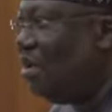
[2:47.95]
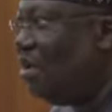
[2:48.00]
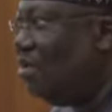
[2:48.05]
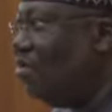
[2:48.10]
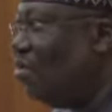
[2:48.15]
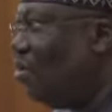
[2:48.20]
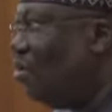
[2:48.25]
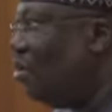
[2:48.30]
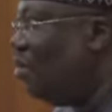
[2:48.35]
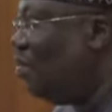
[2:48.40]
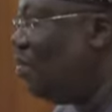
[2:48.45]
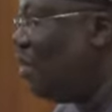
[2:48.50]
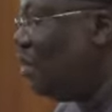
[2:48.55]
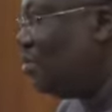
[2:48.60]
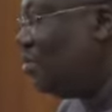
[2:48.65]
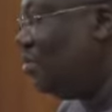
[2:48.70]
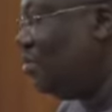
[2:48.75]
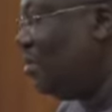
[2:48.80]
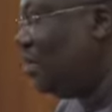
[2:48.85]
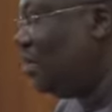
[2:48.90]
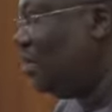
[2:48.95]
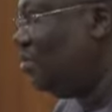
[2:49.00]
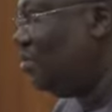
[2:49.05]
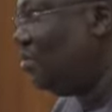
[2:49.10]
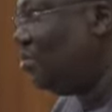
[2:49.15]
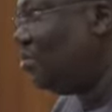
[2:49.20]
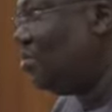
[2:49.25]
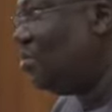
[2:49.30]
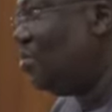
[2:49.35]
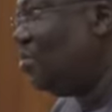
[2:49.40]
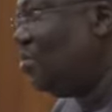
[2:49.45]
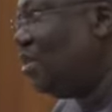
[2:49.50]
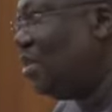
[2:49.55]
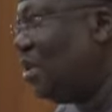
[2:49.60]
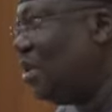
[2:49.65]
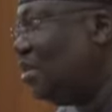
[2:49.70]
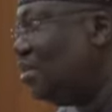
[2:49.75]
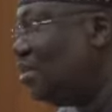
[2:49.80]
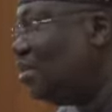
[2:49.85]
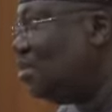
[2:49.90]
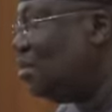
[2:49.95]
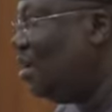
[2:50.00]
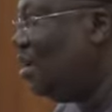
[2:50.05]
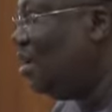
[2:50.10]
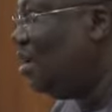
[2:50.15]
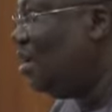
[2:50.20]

in all the parts of the country. So with this,